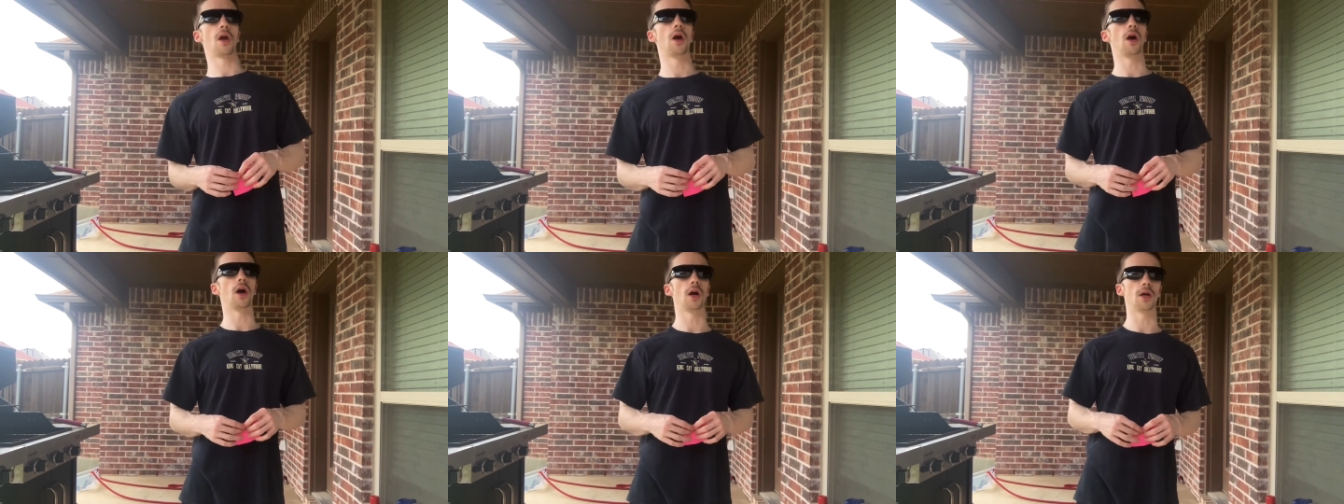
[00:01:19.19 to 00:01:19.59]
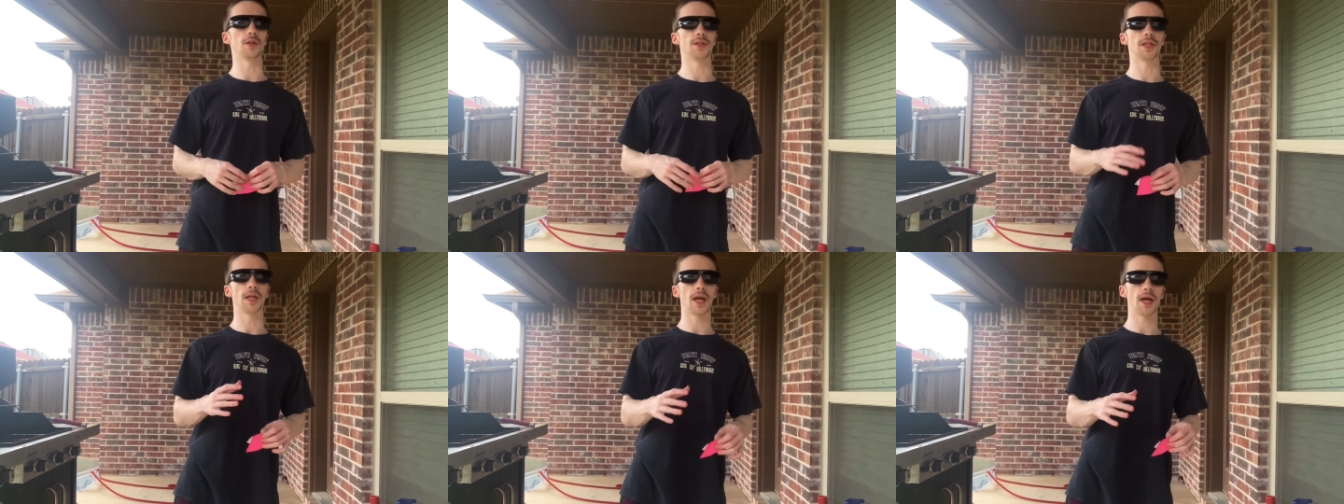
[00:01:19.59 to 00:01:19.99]
Uh,
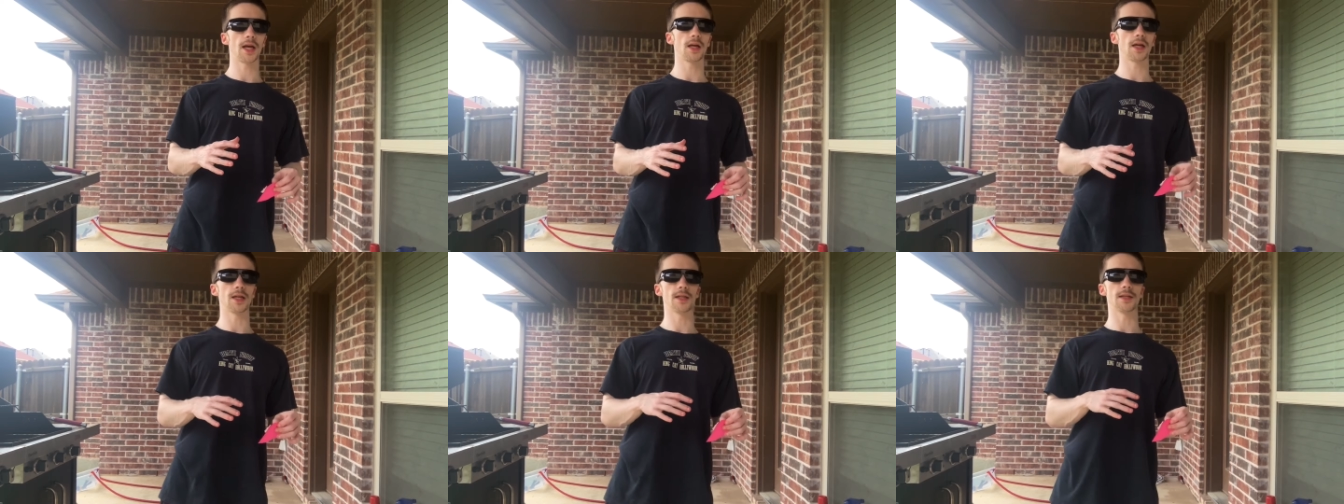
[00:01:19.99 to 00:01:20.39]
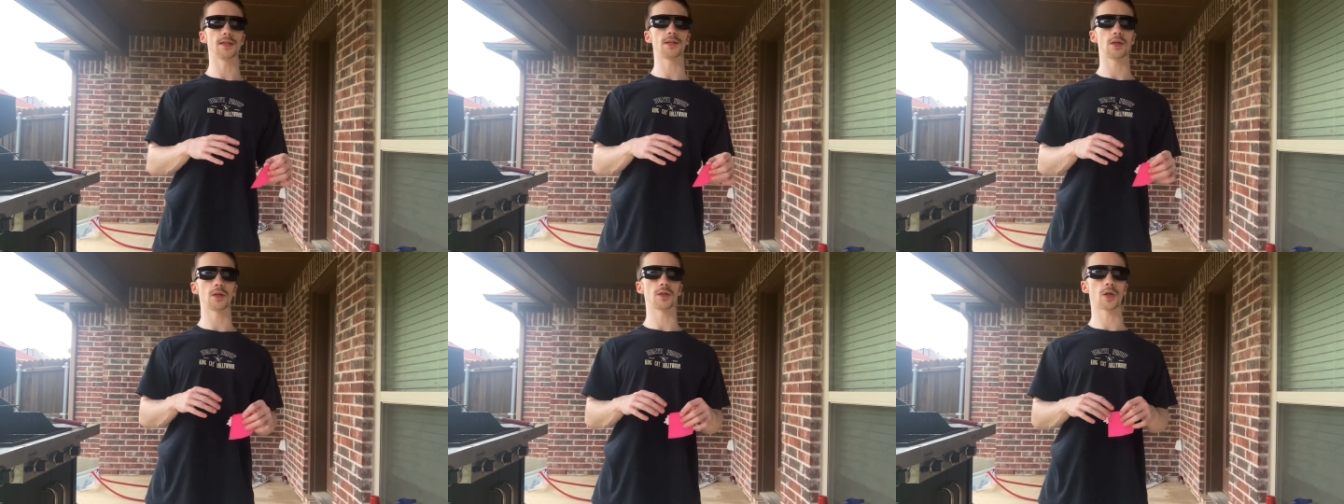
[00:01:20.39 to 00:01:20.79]
today
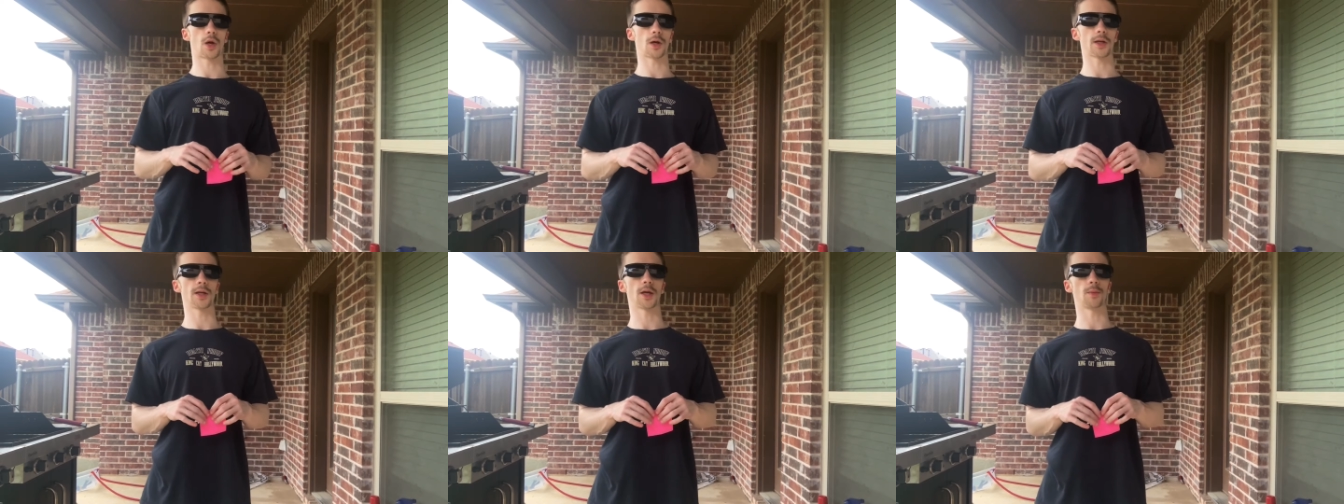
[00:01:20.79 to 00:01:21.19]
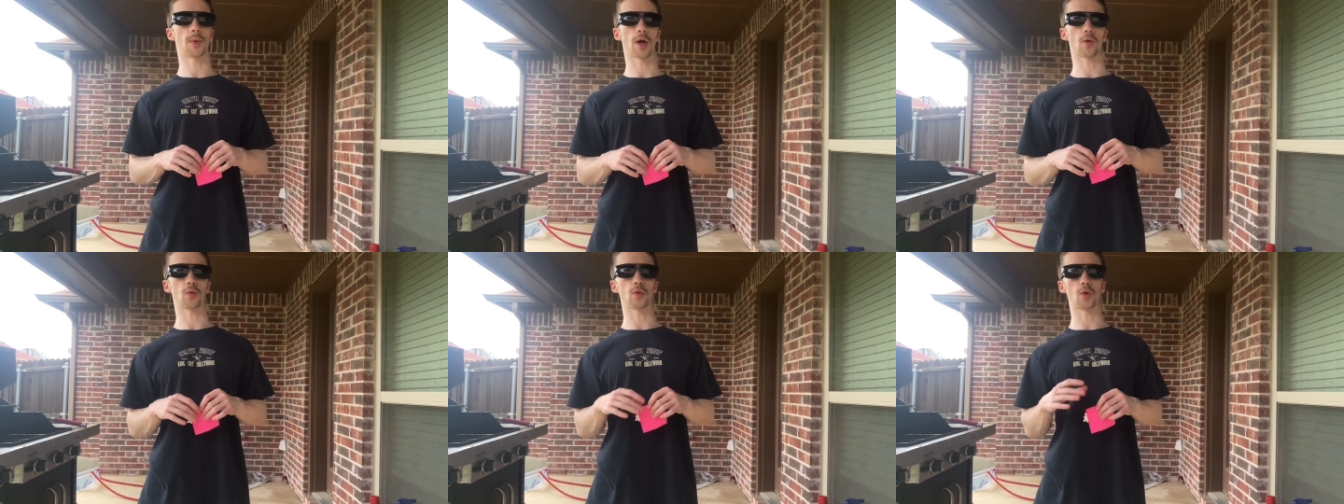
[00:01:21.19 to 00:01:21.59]
is talking
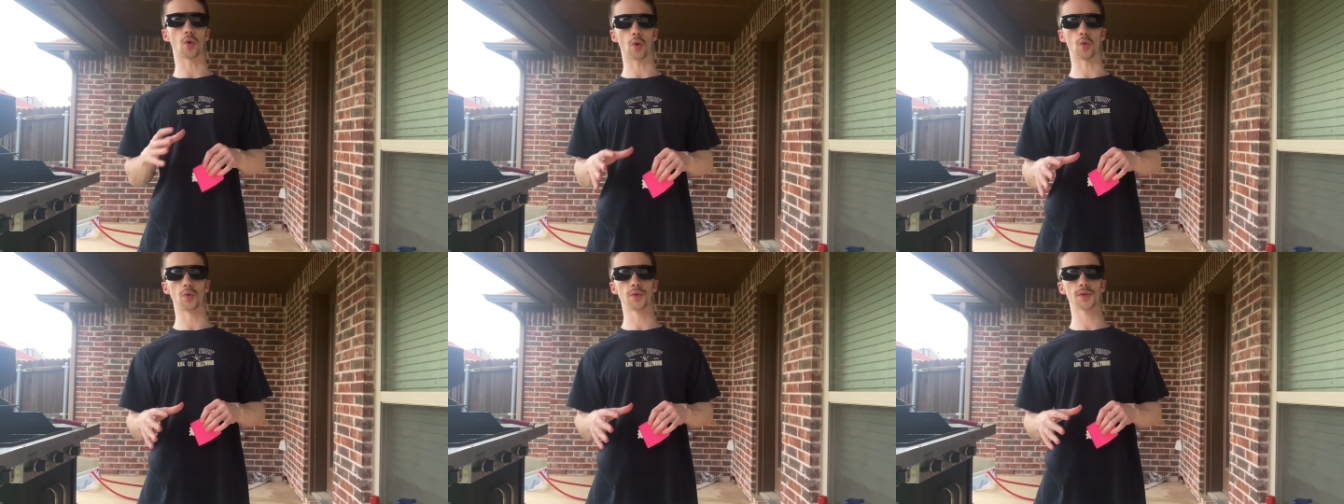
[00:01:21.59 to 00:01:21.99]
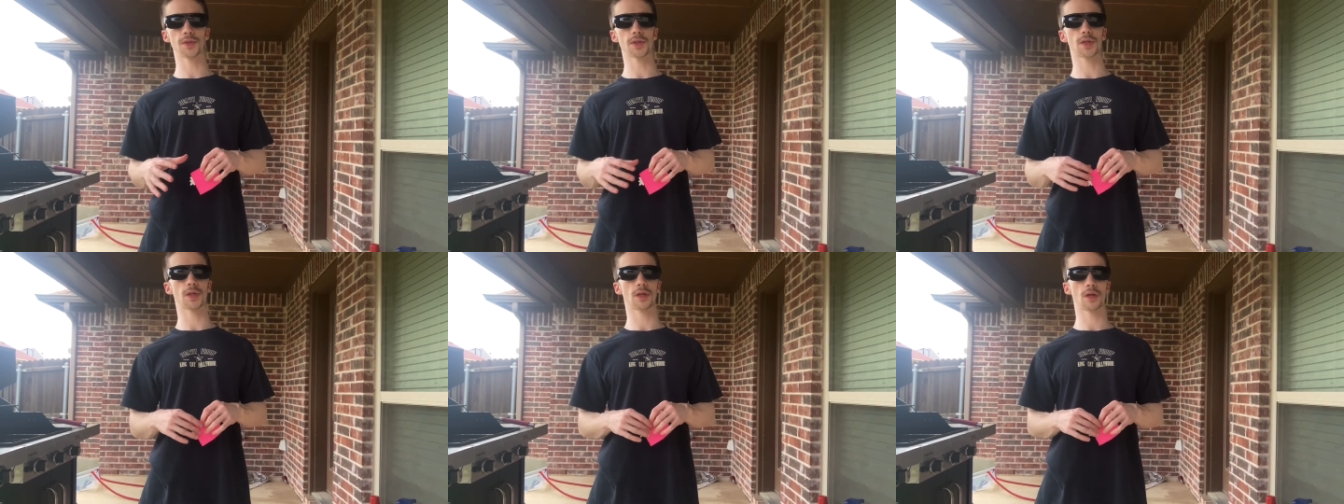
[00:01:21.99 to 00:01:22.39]
about goals